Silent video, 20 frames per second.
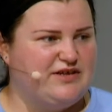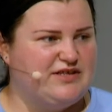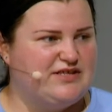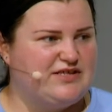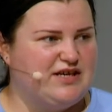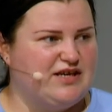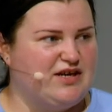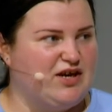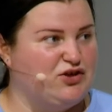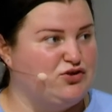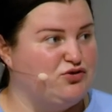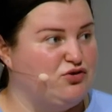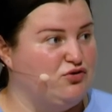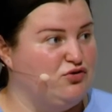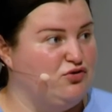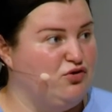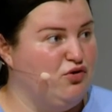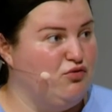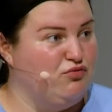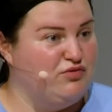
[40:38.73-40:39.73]
I say, yeah. I
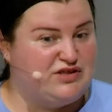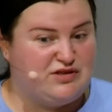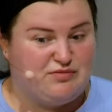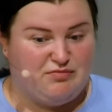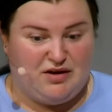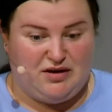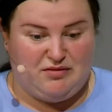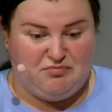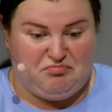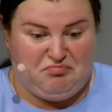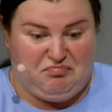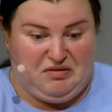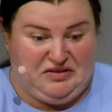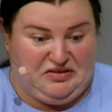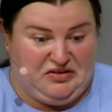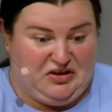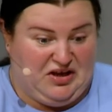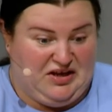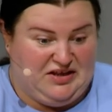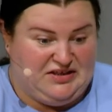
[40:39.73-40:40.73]
don't know. It's my
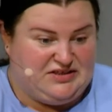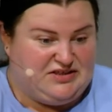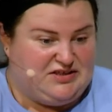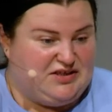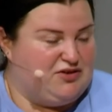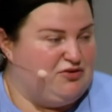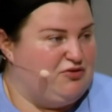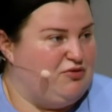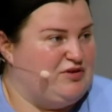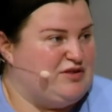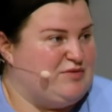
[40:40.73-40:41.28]
mentality. I don't.